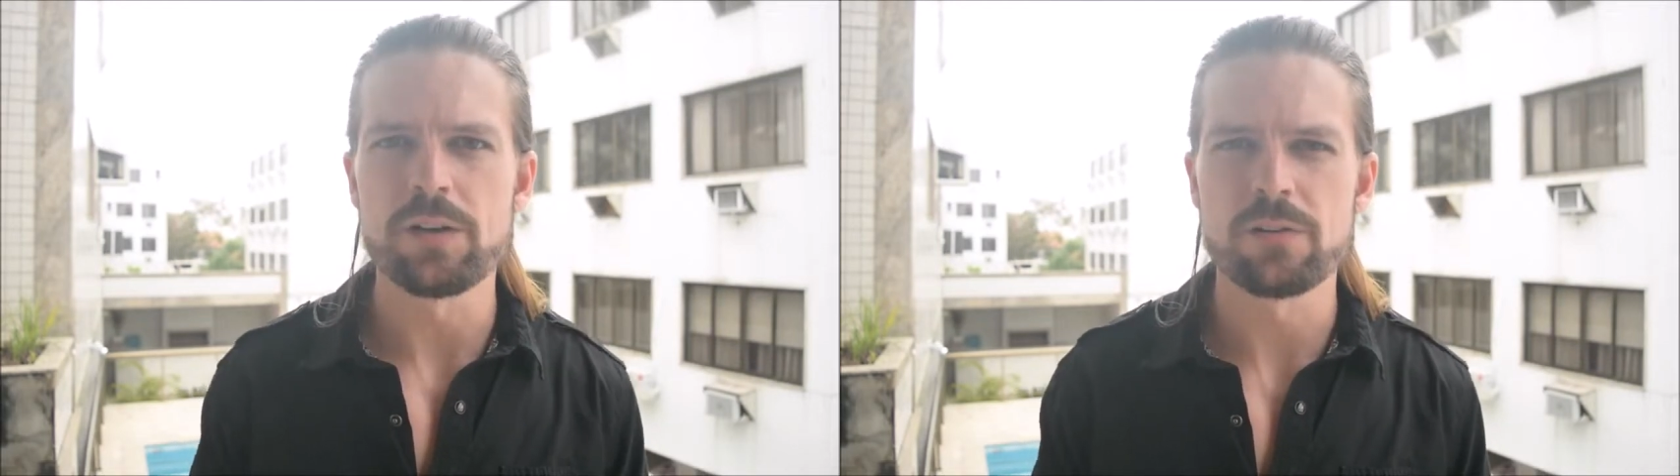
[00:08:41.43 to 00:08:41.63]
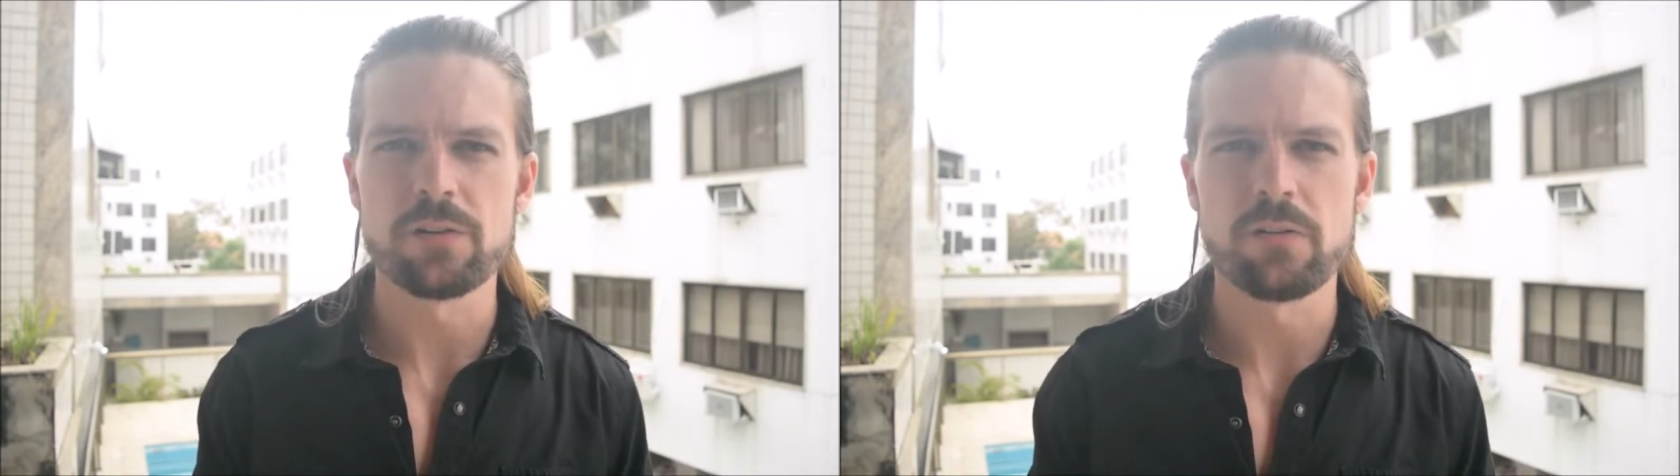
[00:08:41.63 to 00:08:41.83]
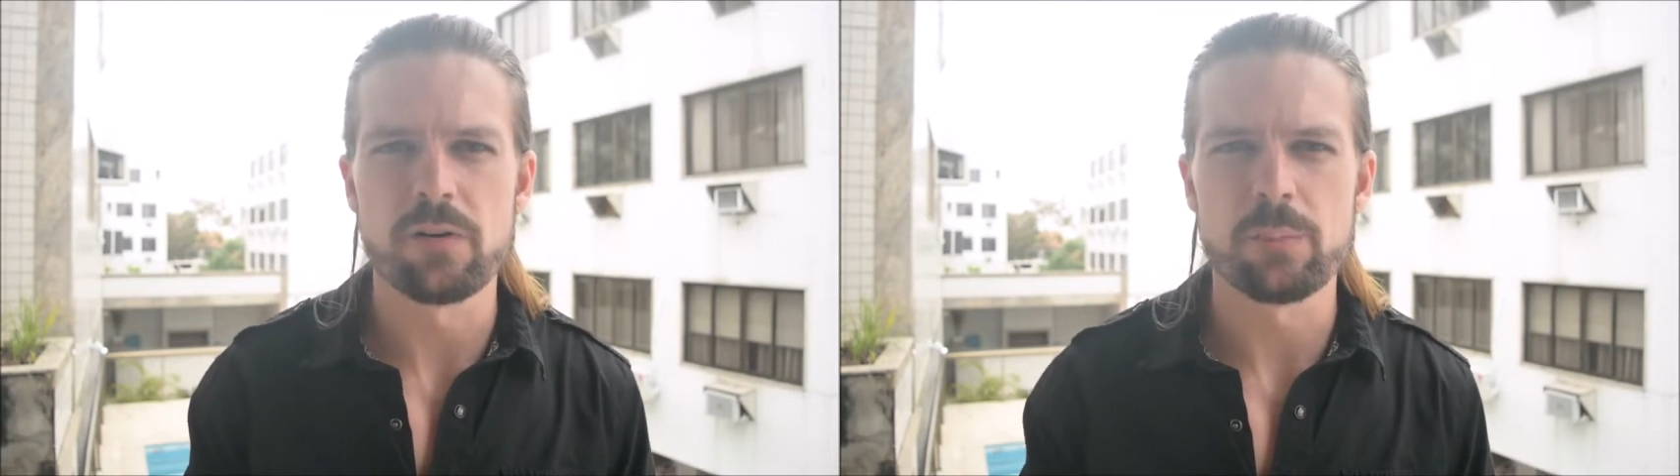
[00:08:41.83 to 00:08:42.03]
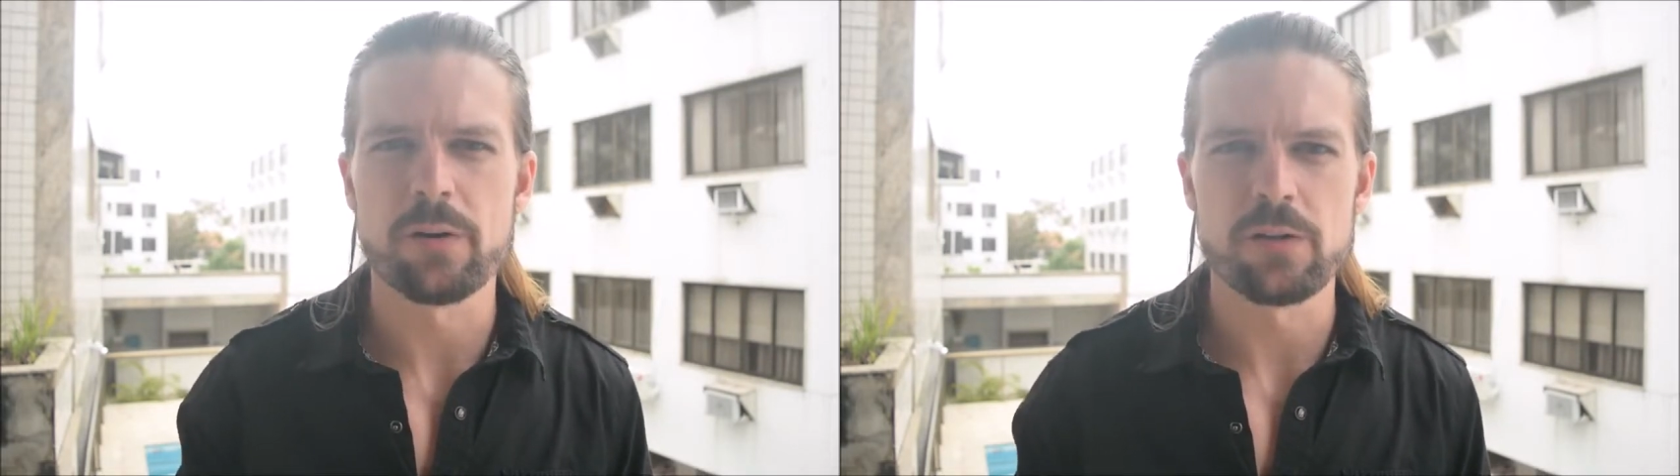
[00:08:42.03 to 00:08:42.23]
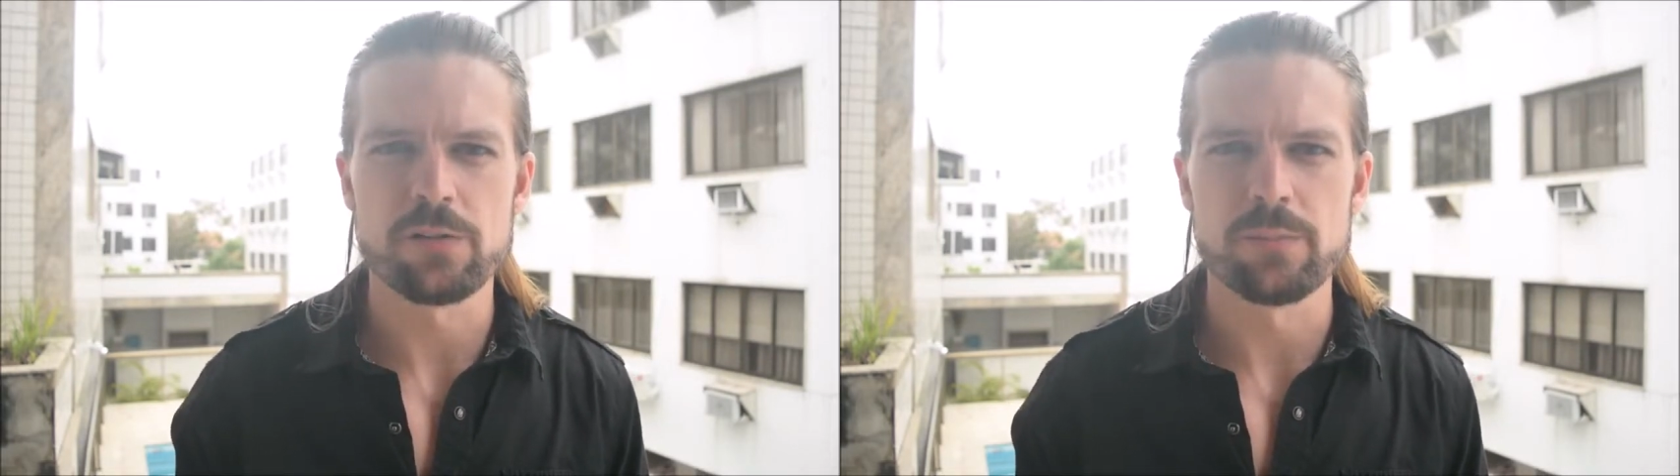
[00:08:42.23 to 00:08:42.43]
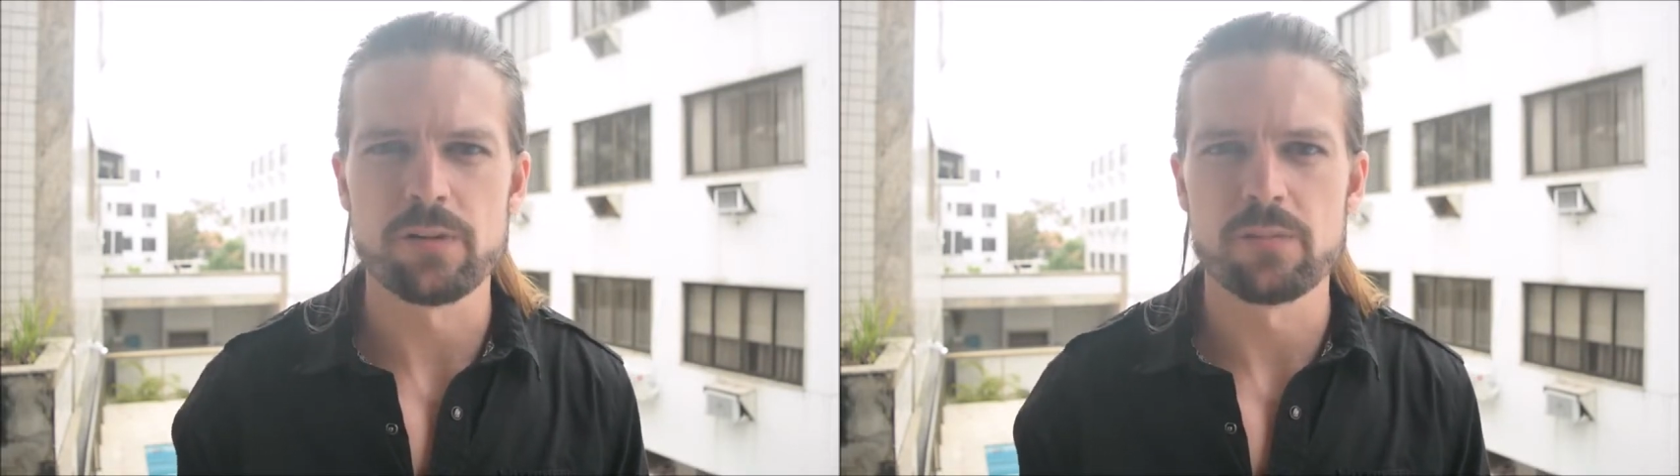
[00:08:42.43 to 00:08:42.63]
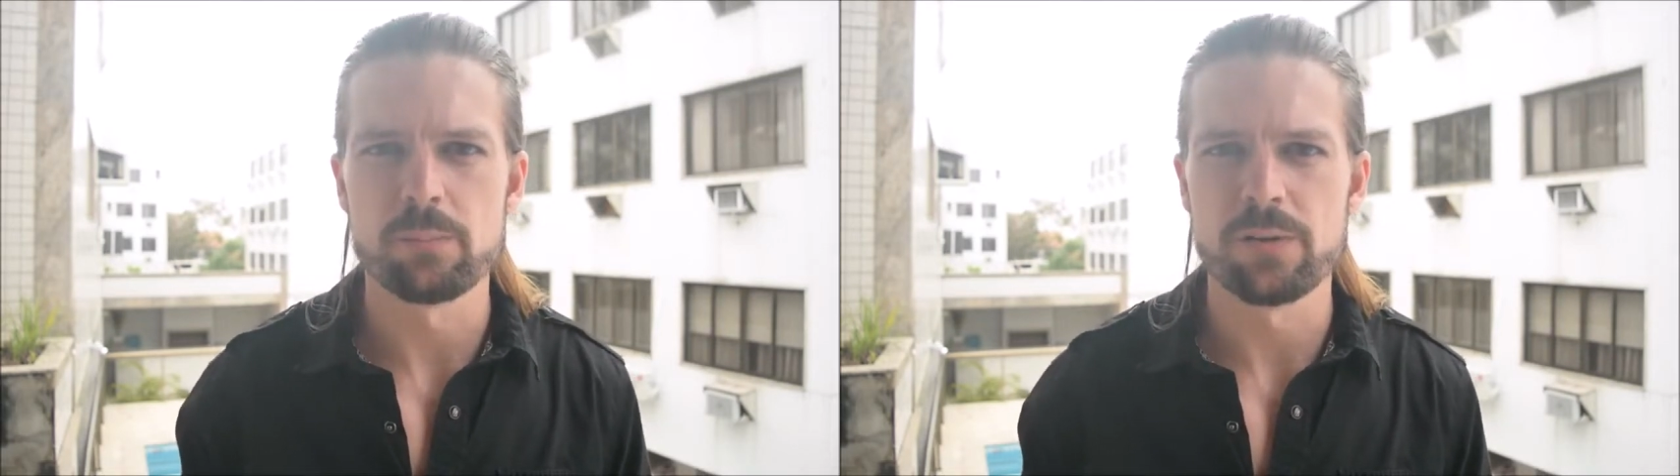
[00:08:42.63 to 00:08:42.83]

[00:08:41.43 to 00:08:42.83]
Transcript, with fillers: deserve our punishment,